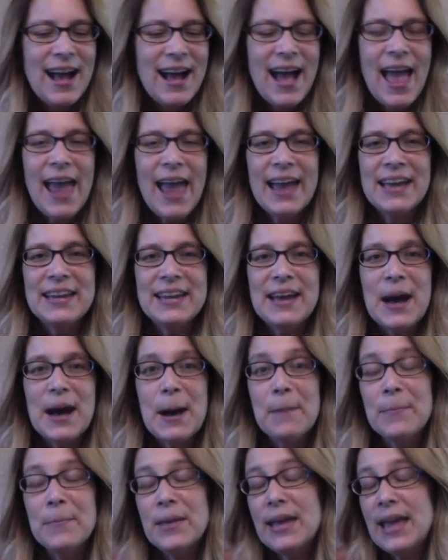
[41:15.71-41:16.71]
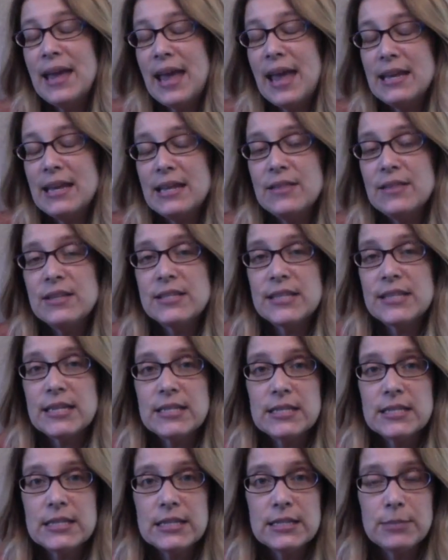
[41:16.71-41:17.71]
And in this
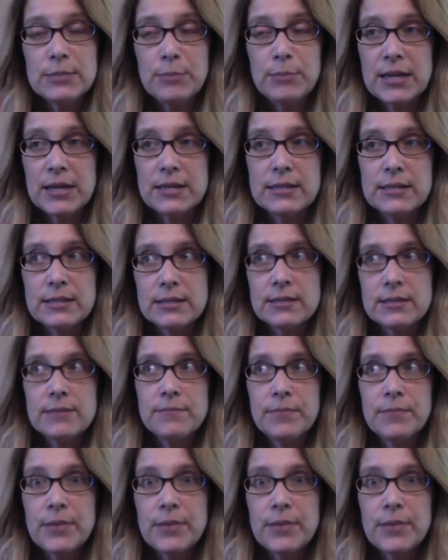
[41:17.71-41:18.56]
instance, because